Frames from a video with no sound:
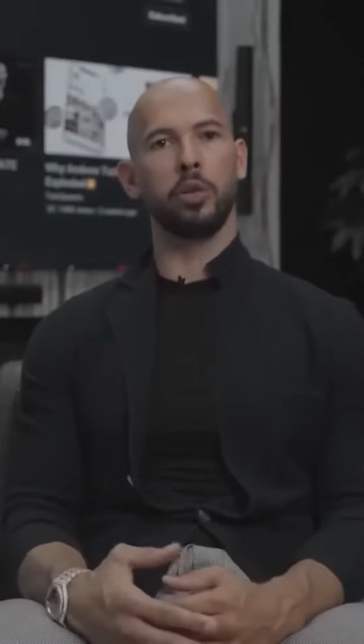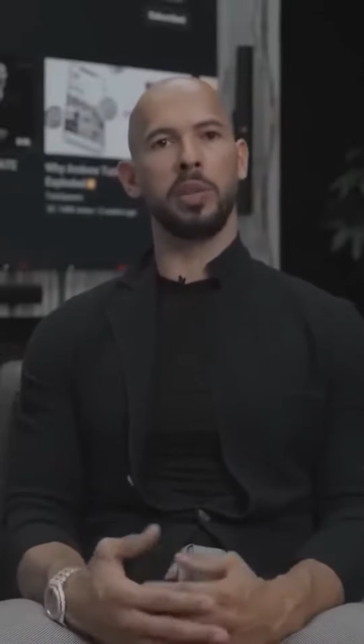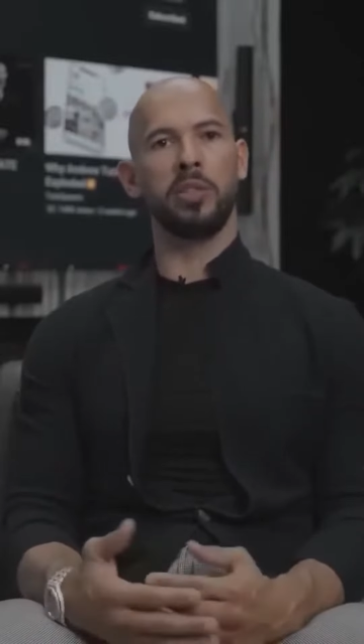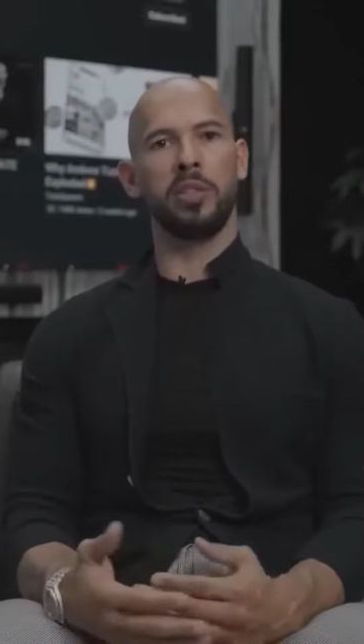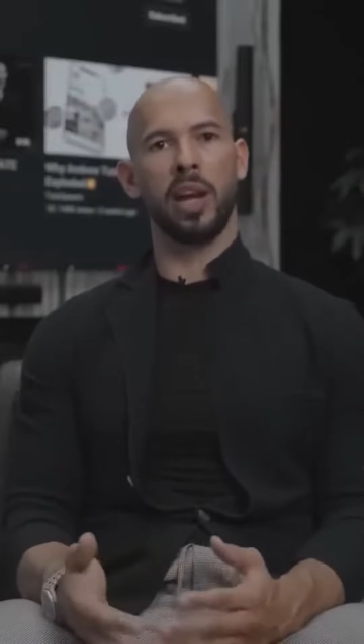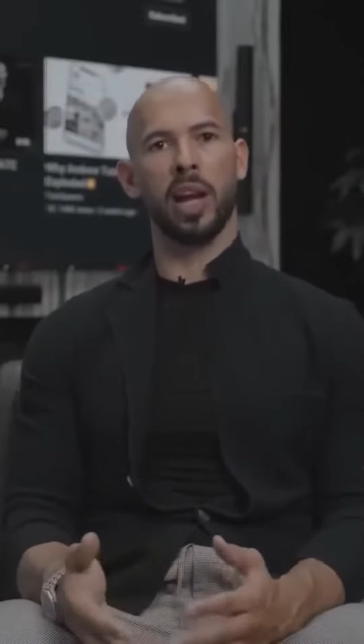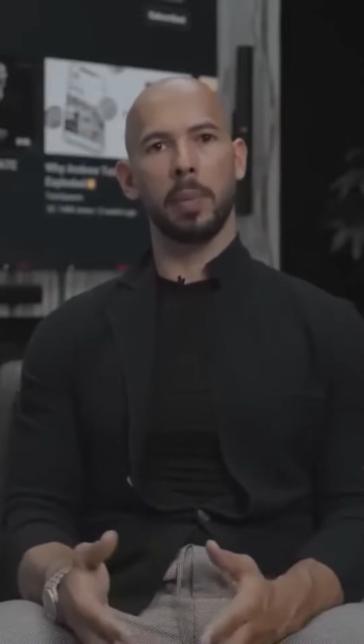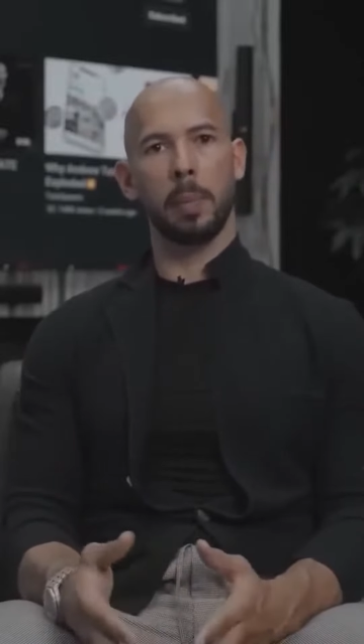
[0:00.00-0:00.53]
to be
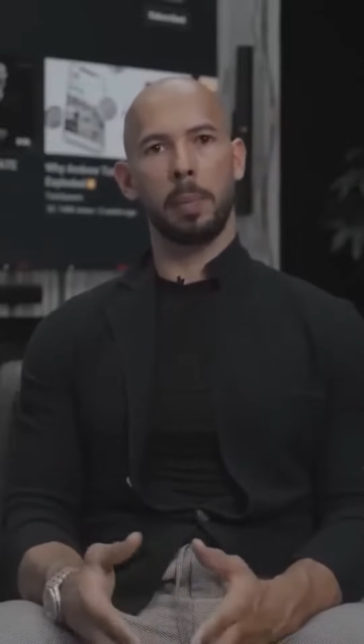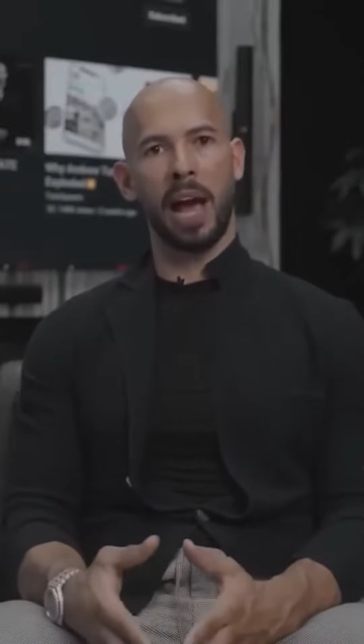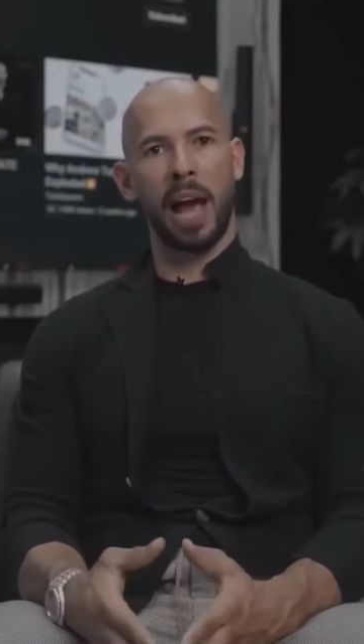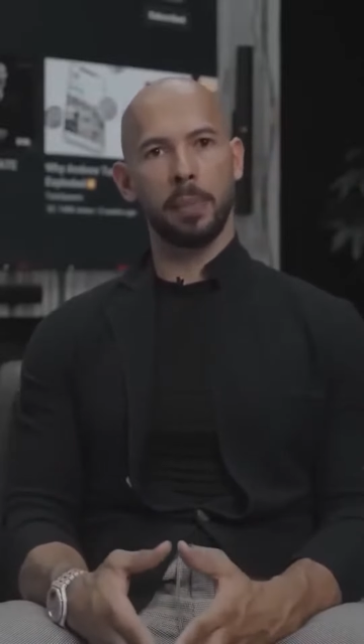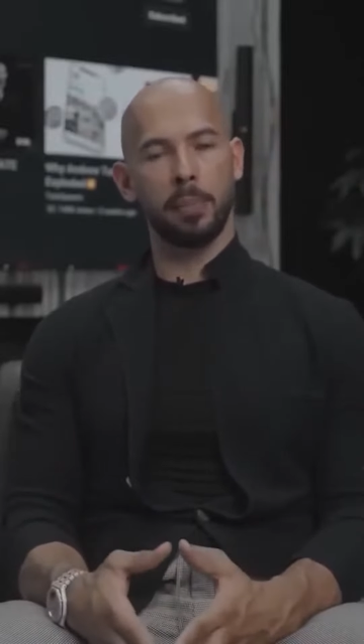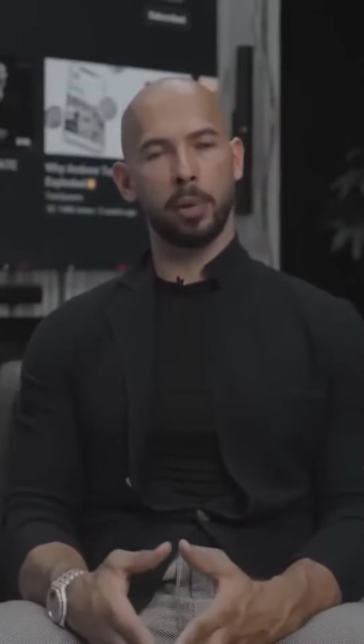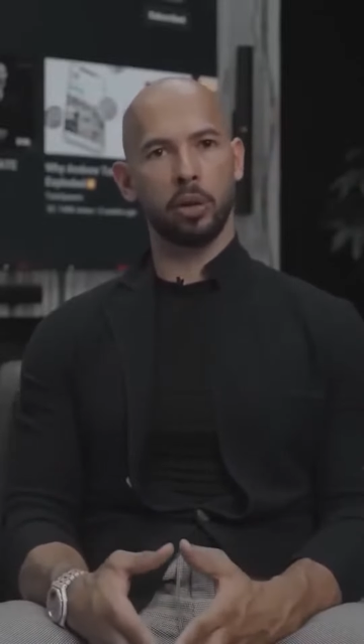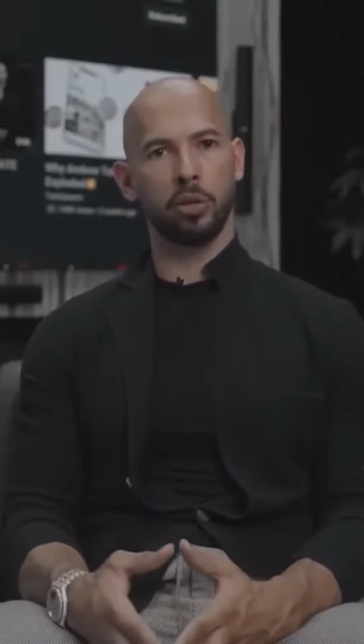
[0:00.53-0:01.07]
saying I'm a
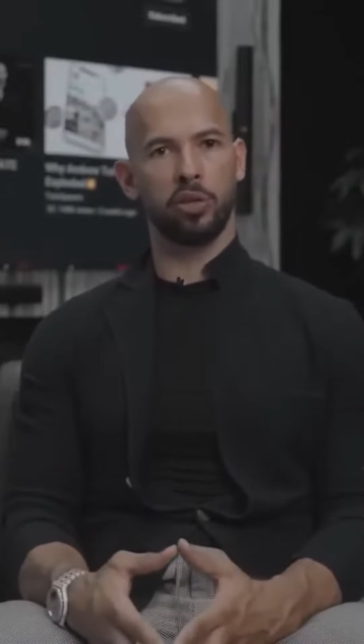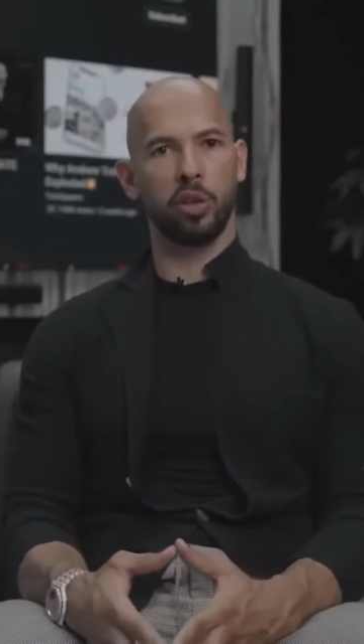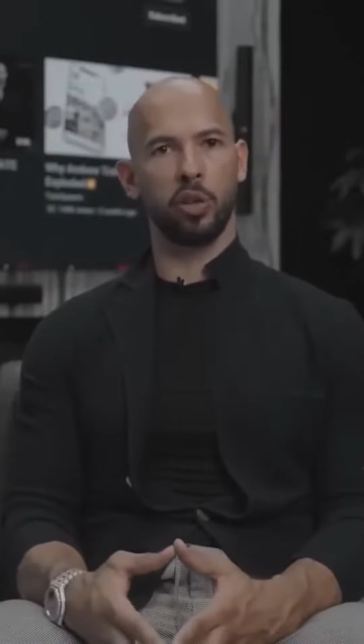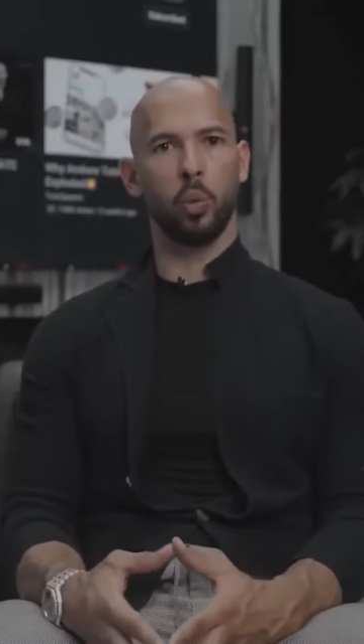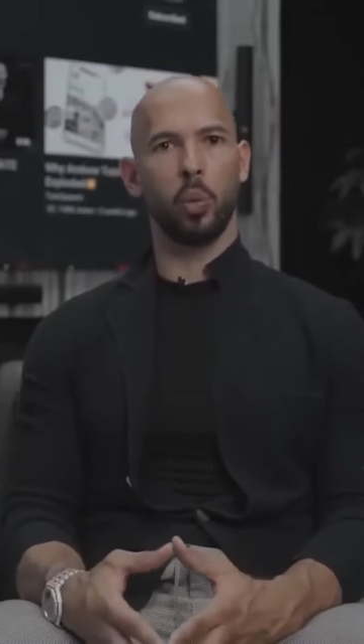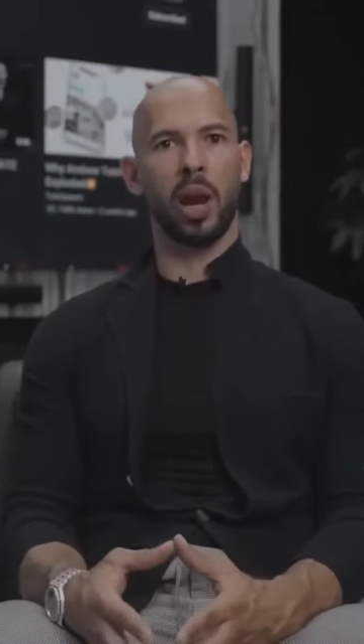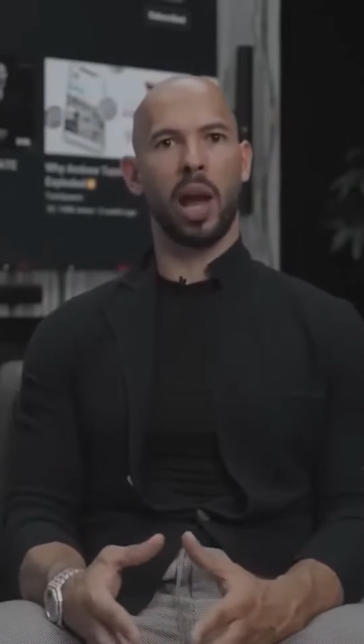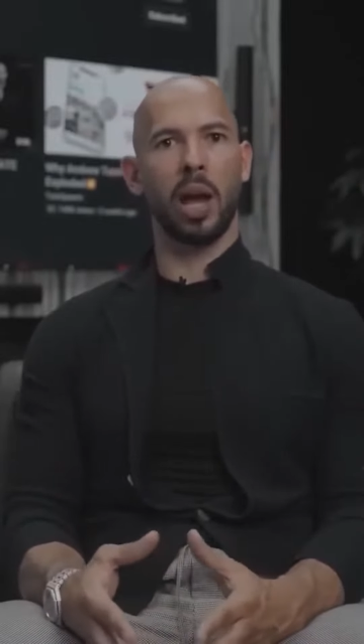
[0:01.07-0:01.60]
bad
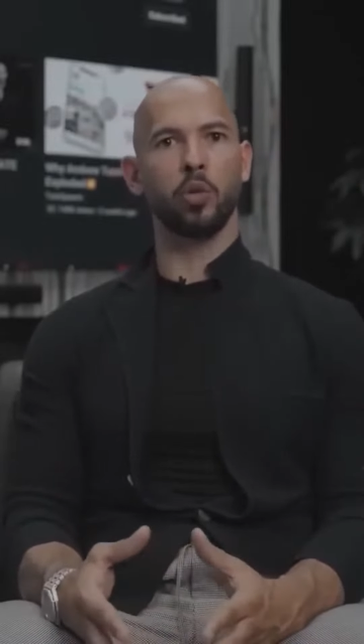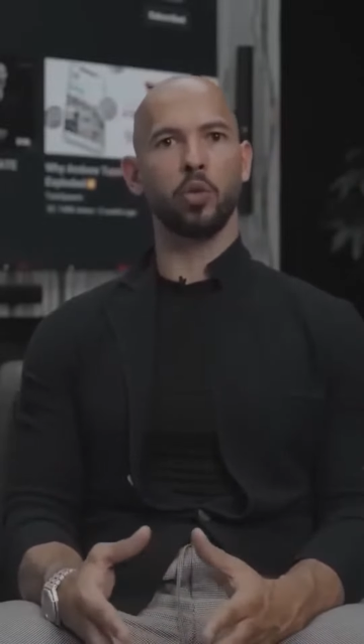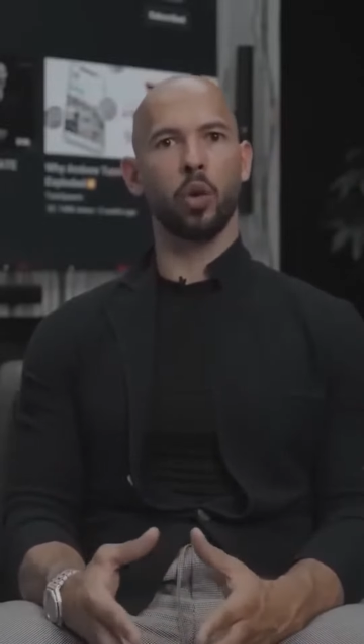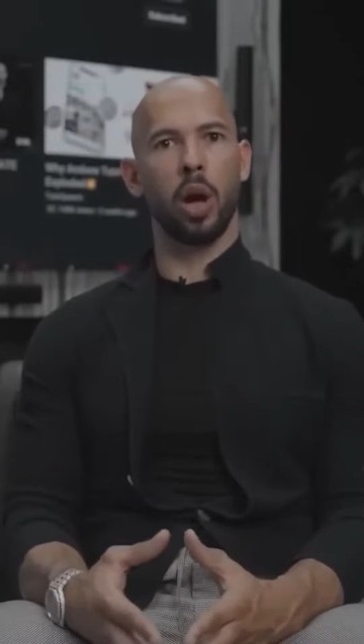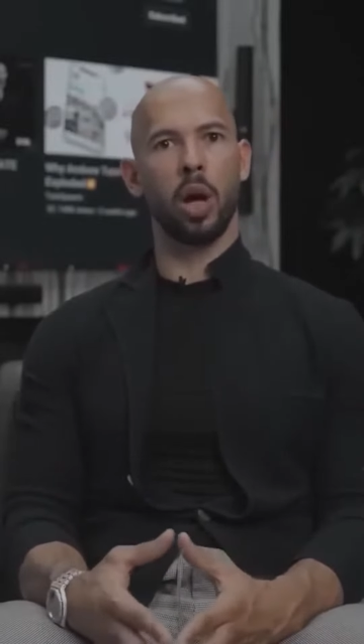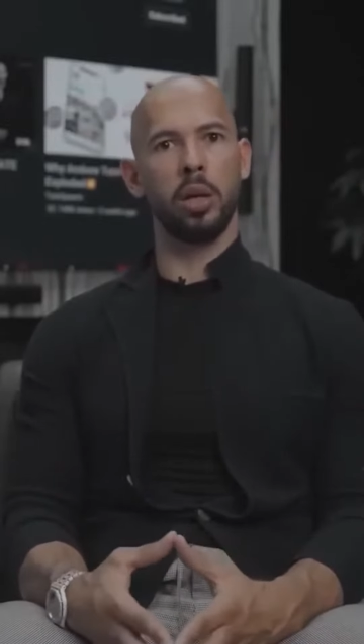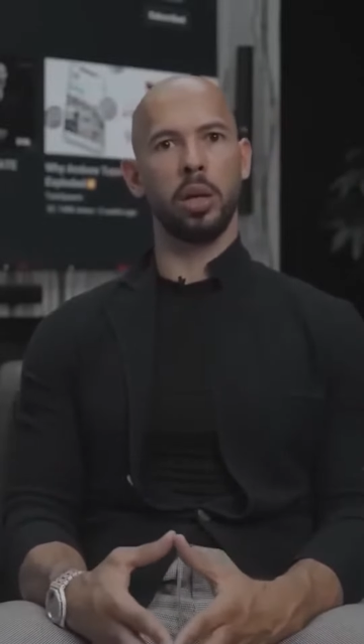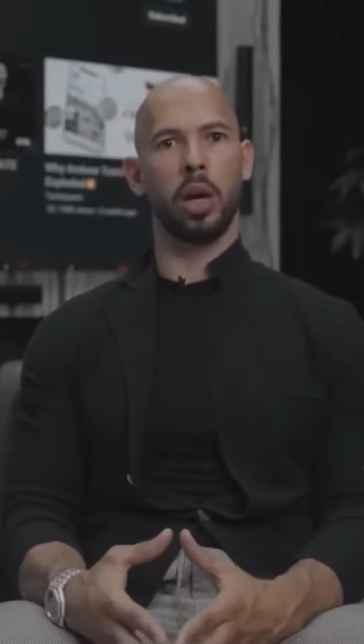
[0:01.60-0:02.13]
person when I
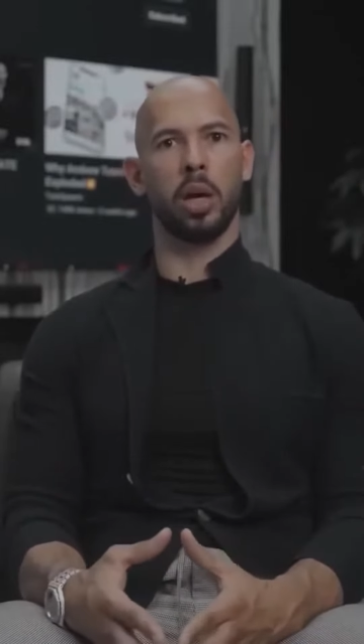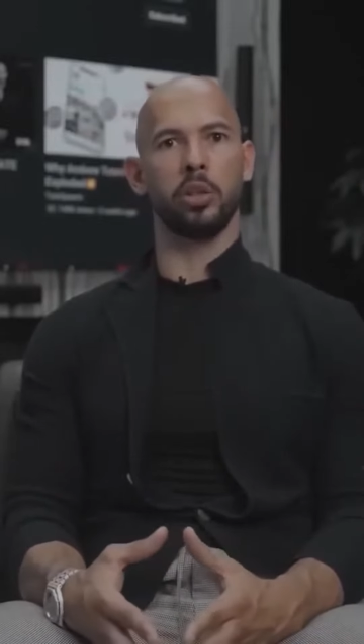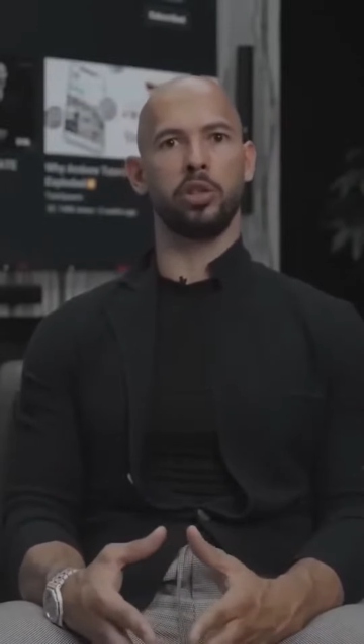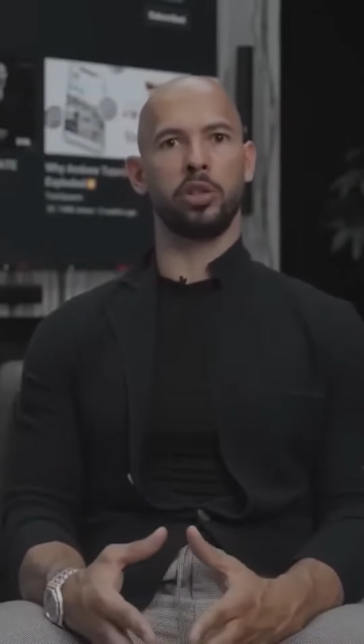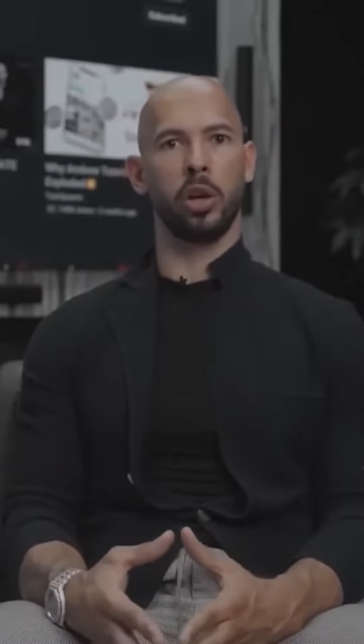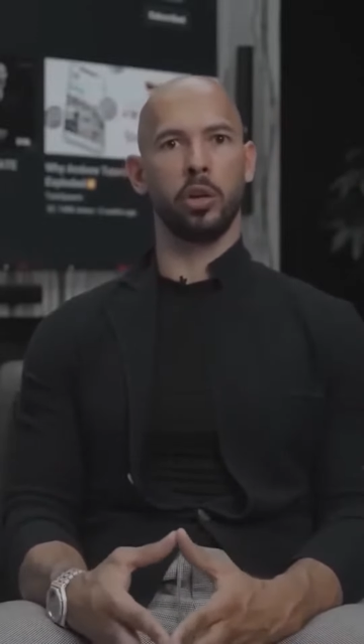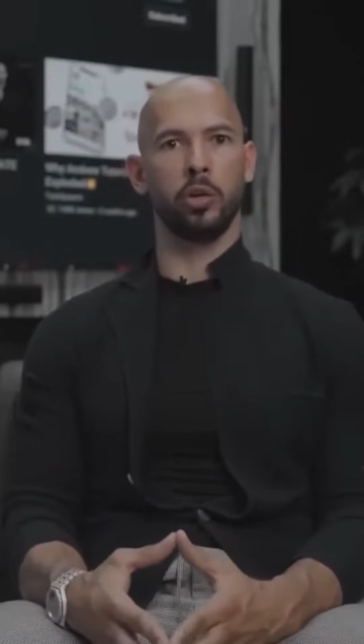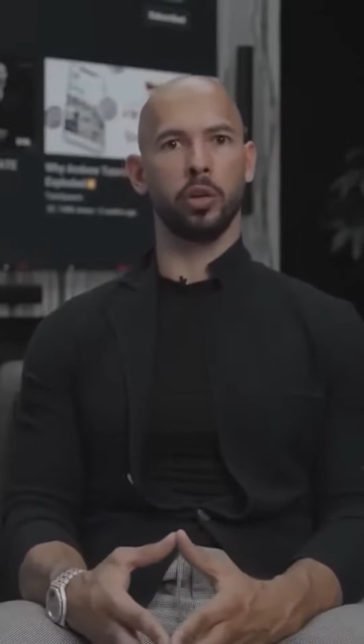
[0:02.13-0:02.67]
run a
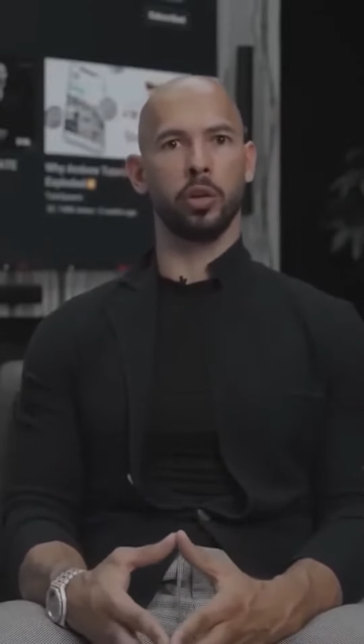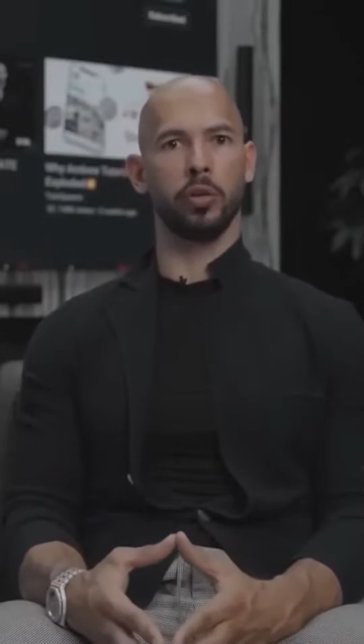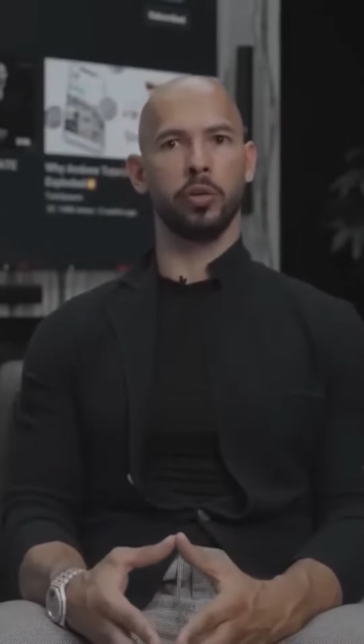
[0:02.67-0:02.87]
shelter